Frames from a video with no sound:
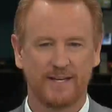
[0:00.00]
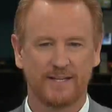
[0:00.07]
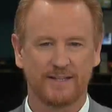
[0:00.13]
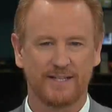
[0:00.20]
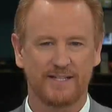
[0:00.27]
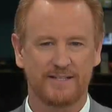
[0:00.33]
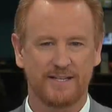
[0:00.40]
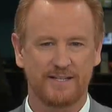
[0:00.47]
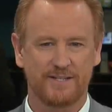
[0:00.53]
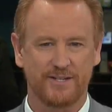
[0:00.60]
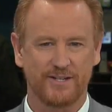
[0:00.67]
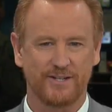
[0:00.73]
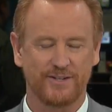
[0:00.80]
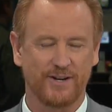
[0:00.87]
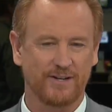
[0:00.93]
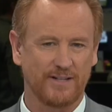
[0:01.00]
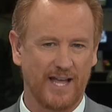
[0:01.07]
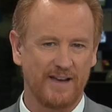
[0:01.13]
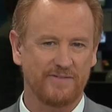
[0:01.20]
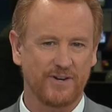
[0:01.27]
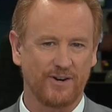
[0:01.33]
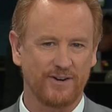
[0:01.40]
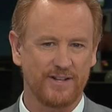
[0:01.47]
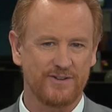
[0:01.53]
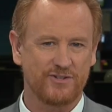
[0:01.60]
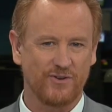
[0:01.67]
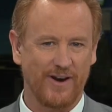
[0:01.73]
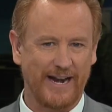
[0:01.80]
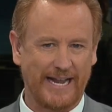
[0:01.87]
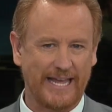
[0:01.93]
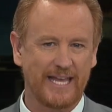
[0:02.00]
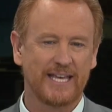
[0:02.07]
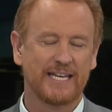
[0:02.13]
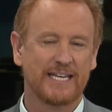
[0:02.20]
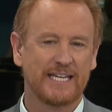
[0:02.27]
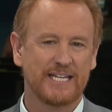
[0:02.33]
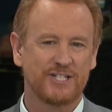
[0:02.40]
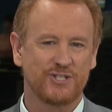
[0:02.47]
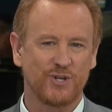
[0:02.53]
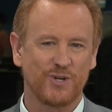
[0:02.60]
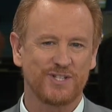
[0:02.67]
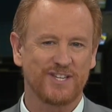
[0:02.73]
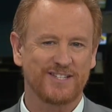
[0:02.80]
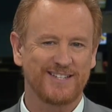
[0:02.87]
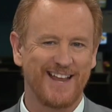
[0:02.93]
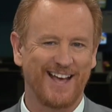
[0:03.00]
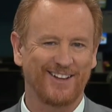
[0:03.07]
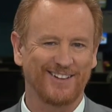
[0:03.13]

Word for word: Lindsay Stone, our lifeguard in training, joins us now